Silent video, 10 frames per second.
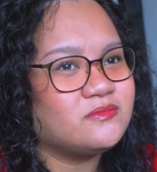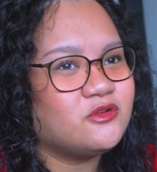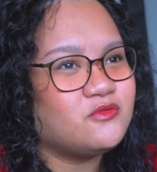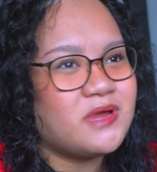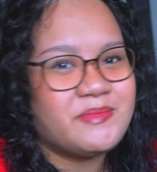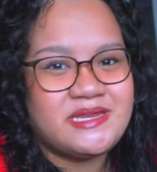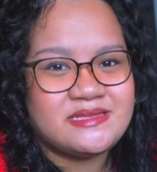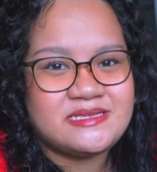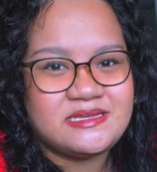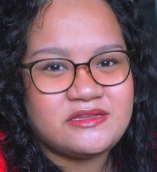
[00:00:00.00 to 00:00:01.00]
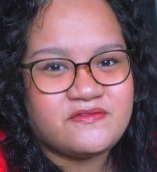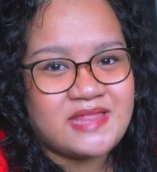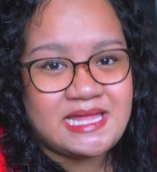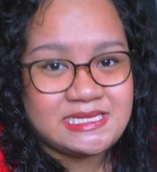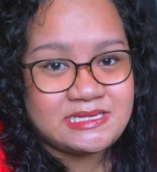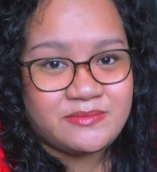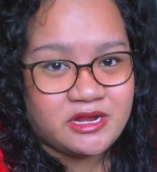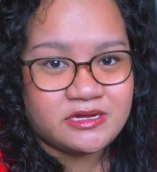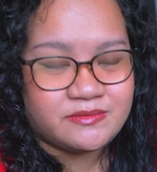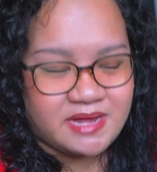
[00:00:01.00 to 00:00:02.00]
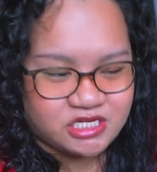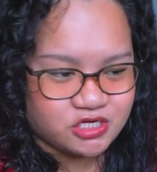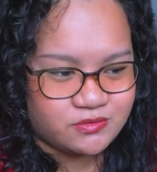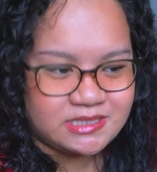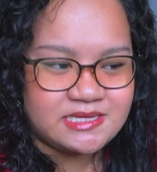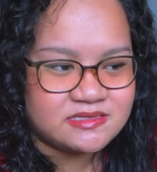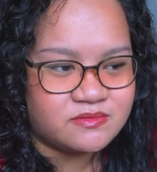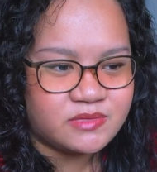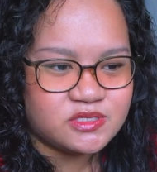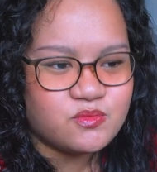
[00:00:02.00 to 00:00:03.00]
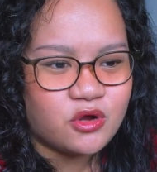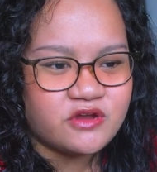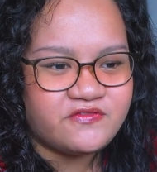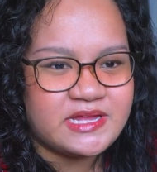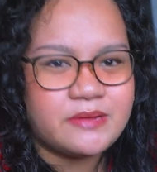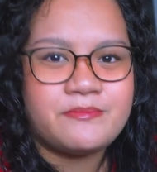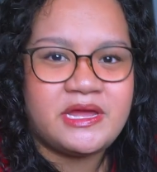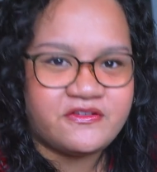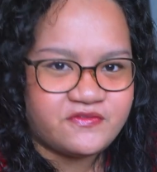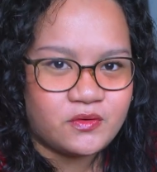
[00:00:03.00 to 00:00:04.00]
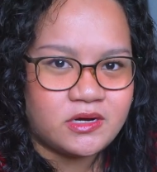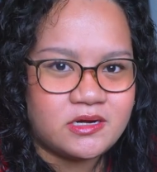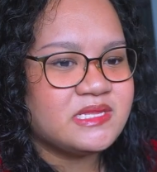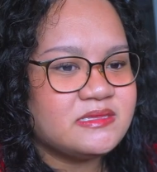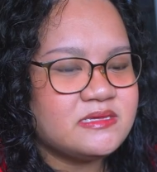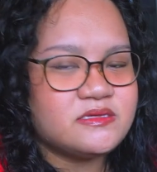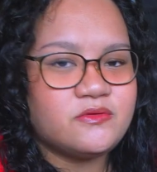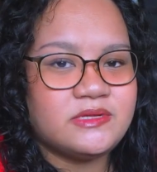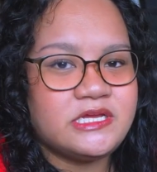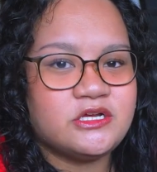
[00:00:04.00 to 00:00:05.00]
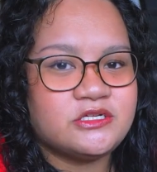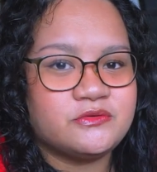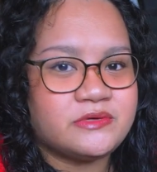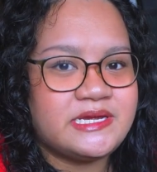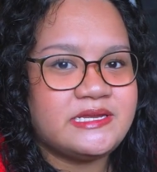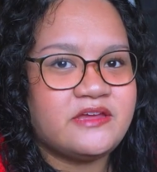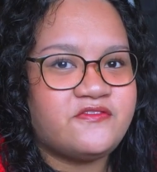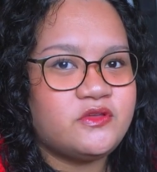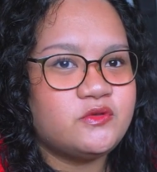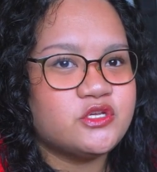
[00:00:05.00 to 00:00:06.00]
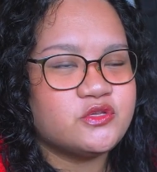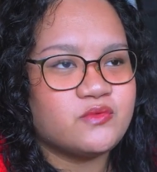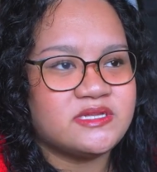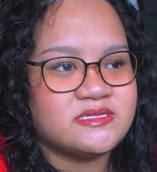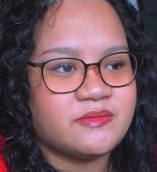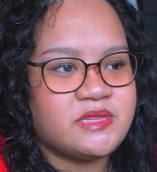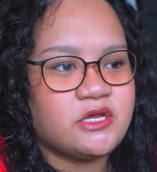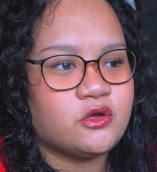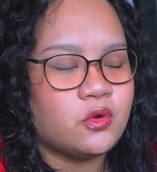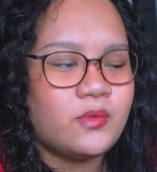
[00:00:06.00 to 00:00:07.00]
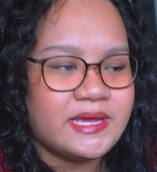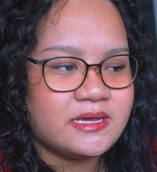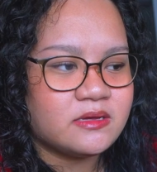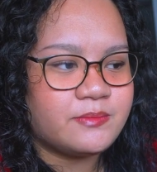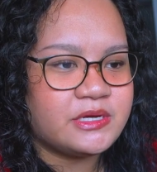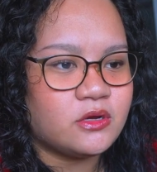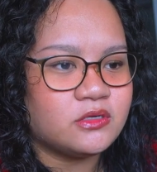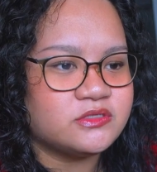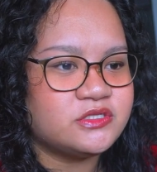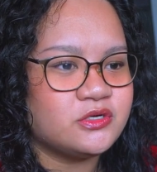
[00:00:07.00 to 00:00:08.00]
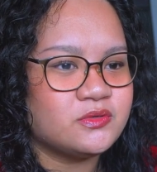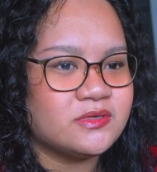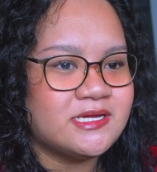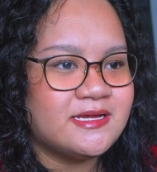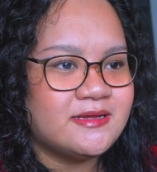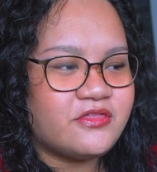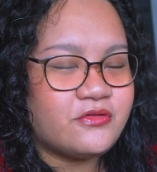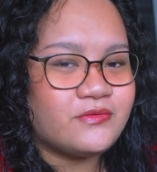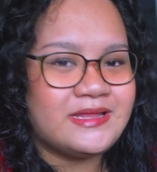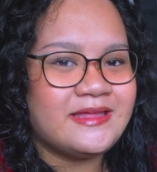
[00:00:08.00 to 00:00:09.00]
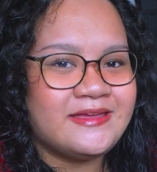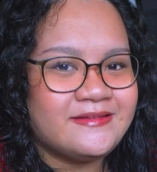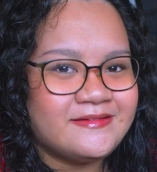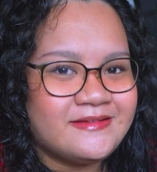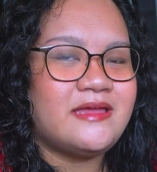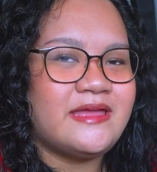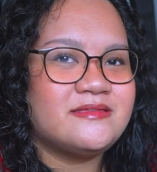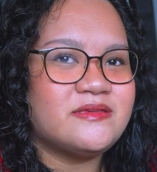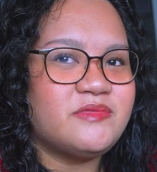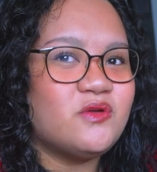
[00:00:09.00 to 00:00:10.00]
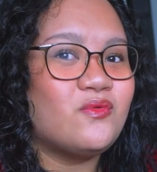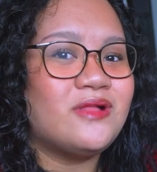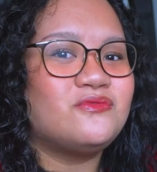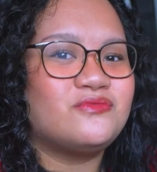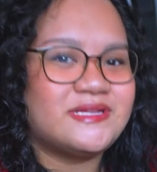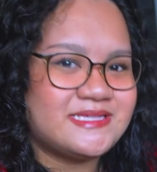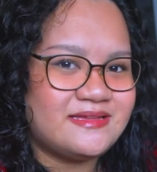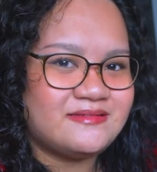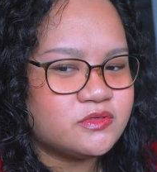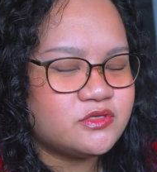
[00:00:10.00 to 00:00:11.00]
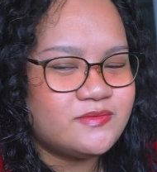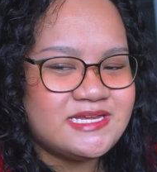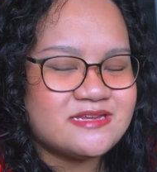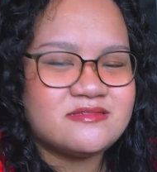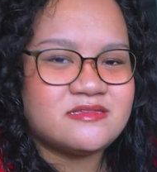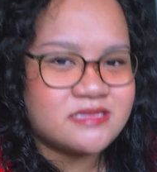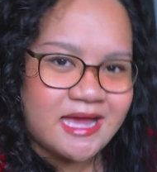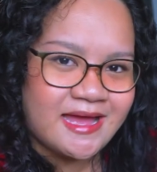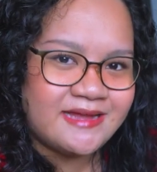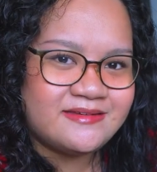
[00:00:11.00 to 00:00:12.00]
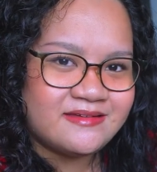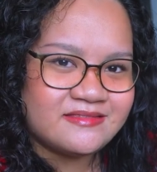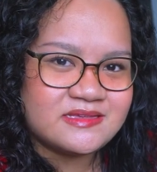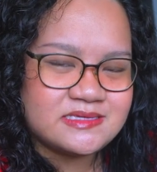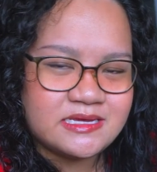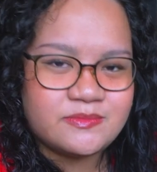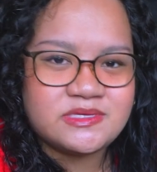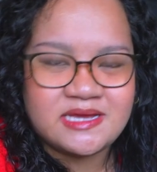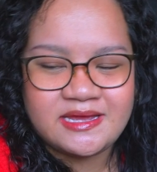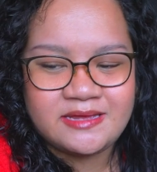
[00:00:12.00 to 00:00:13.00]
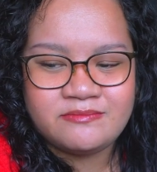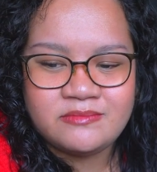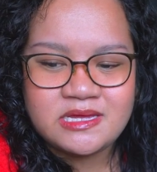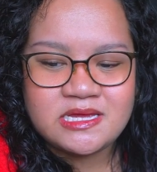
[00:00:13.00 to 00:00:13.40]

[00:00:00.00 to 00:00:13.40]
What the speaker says: reminiscent of Latin American magic realism, but it's more of like a metaphor. This is a really good read if you just want something quick but also thrilling and something well written. Sweet and sad at the same time.